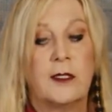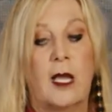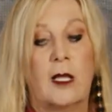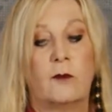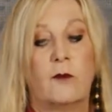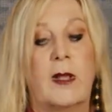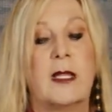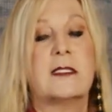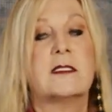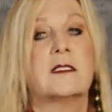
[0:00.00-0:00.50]

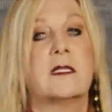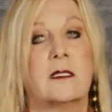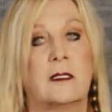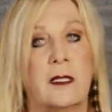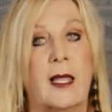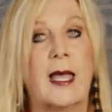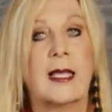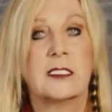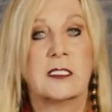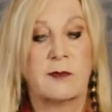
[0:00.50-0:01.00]
God waits to the
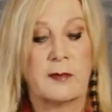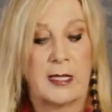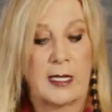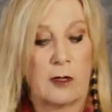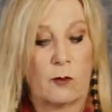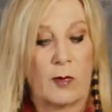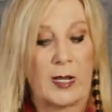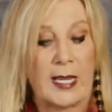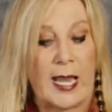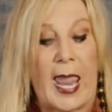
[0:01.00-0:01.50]
last
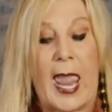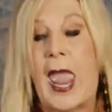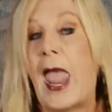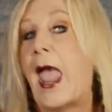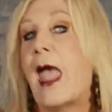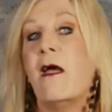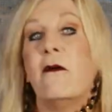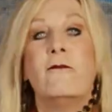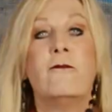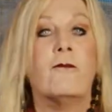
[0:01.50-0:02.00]
minute when
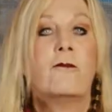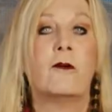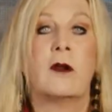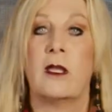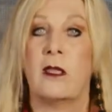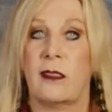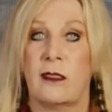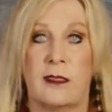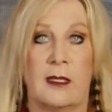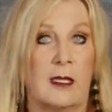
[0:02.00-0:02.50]

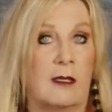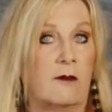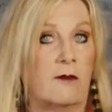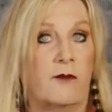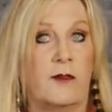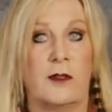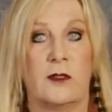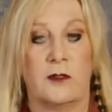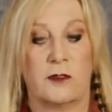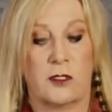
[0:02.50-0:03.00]
everything
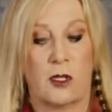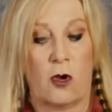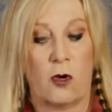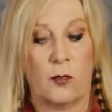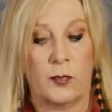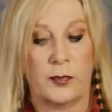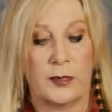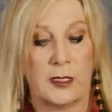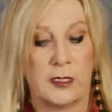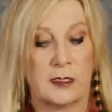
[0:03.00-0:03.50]
feels
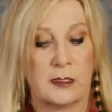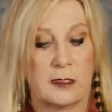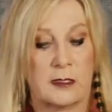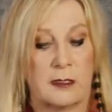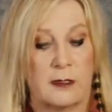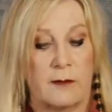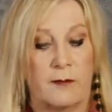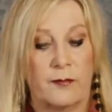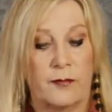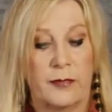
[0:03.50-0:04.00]
hopeless.